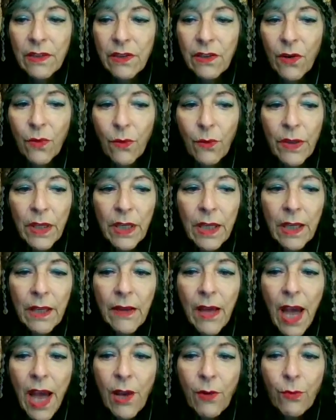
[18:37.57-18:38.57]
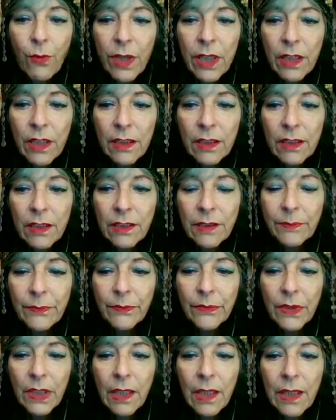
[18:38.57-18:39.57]
So I will
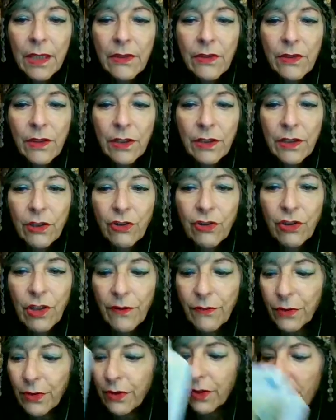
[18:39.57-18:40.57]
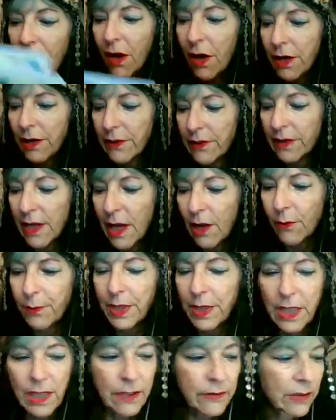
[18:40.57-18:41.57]
start to shuffle the cards now,
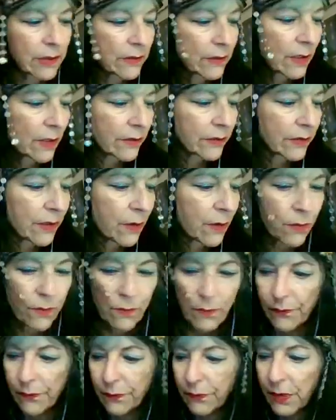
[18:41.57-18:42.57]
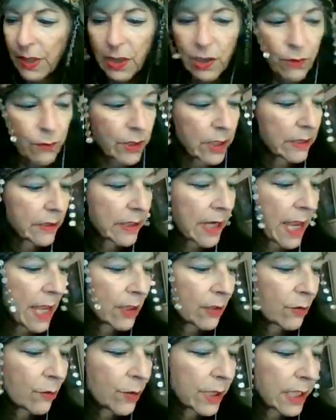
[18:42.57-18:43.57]
because it's also, you know, it is
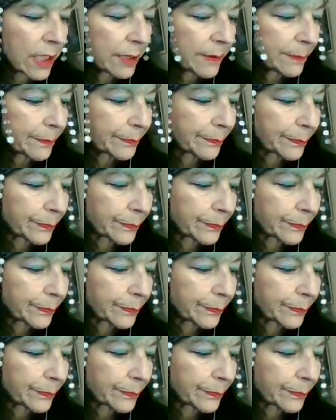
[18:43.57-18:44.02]
Halloween,